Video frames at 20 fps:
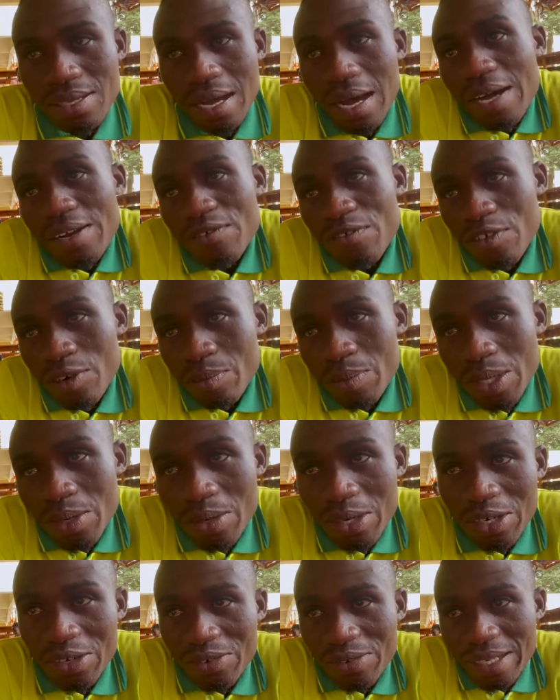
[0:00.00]
earn from the
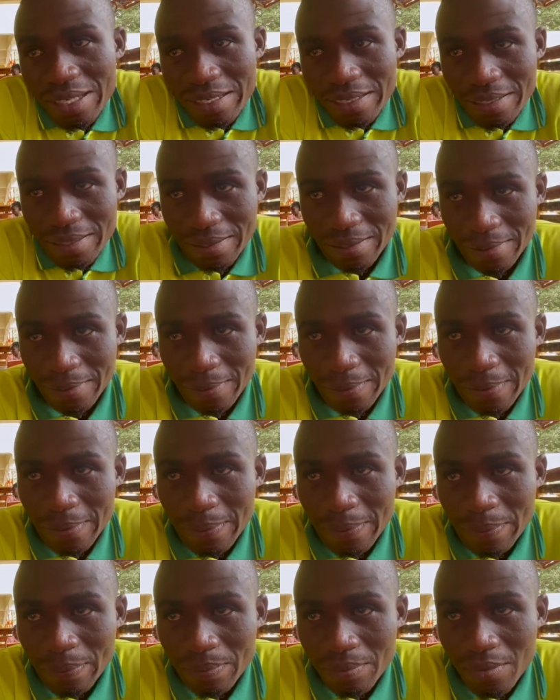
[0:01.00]
gorilla trekking?
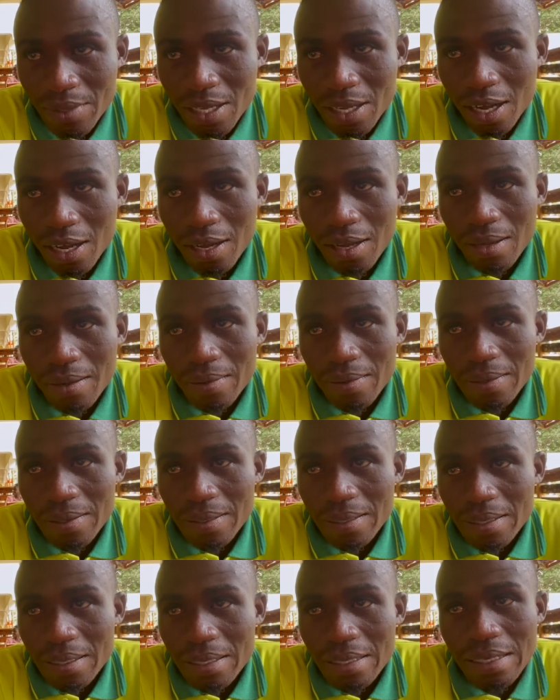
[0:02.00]
I have no idea.
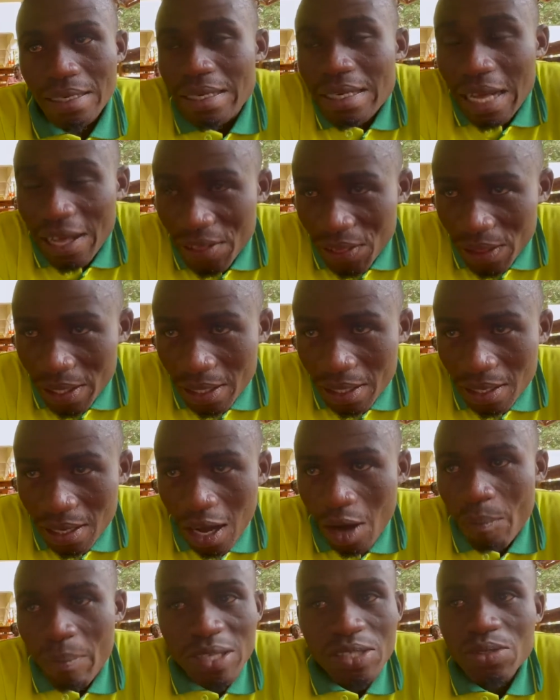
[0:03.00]
Nothing.
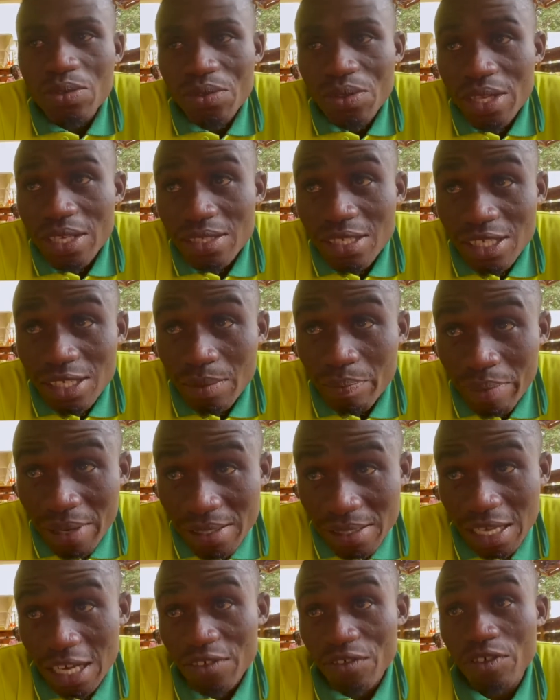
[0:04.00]
How much do you think the
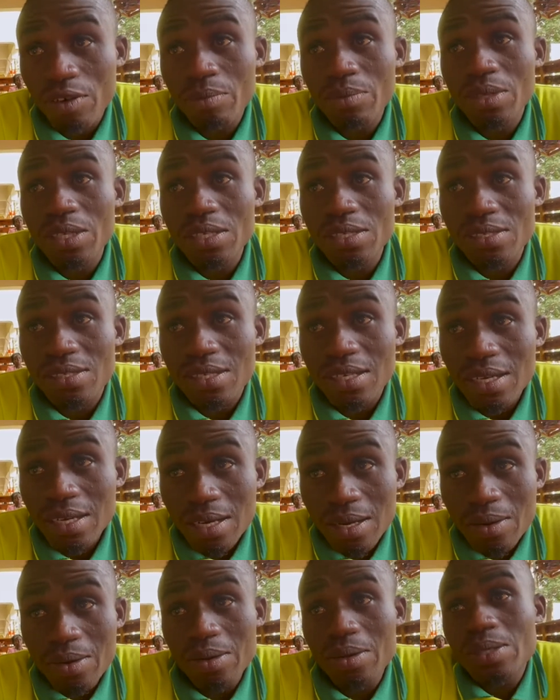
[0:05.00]
chimpanzees earn from this
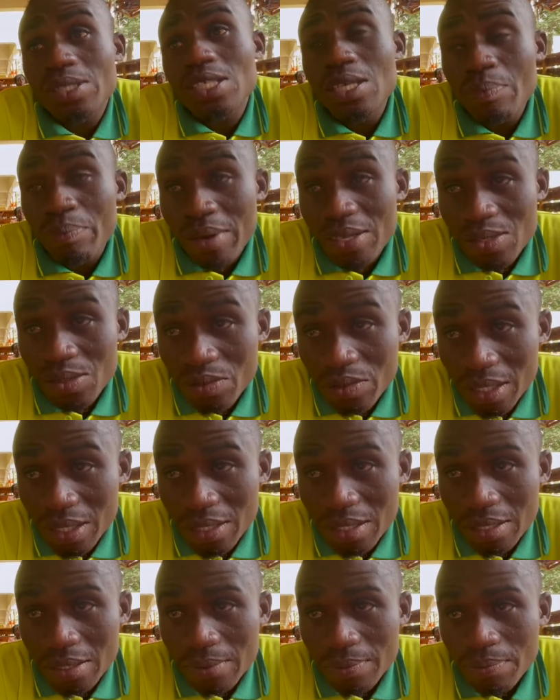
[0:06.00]
chimpanzee
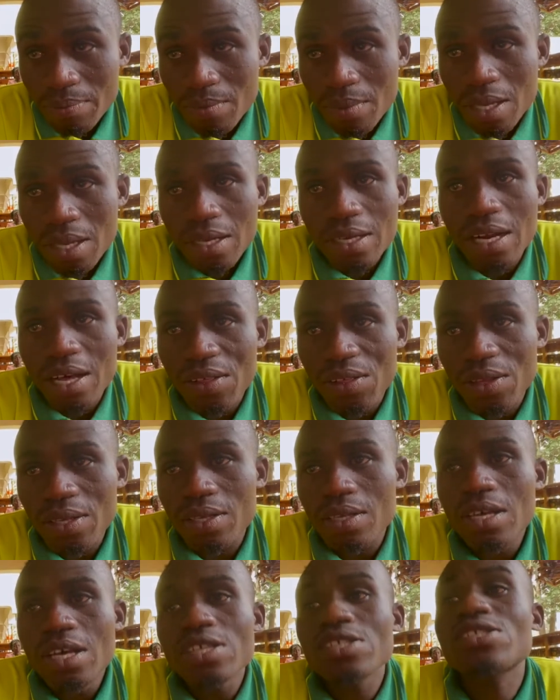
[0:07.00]
trekking? Nothing.
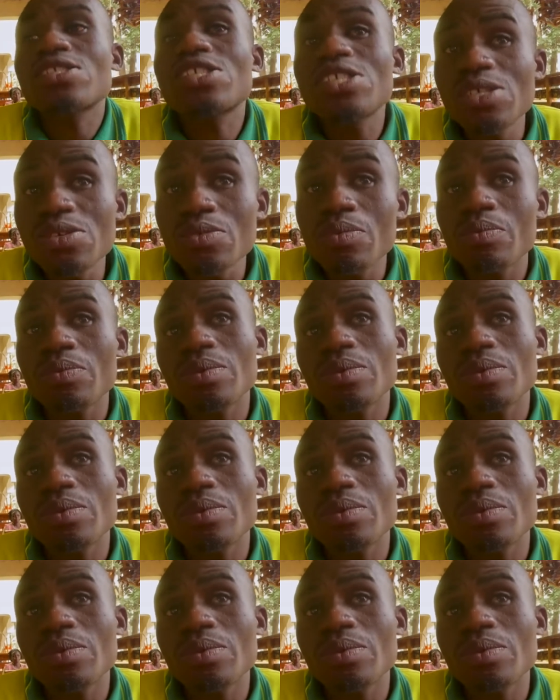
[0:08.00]
Still,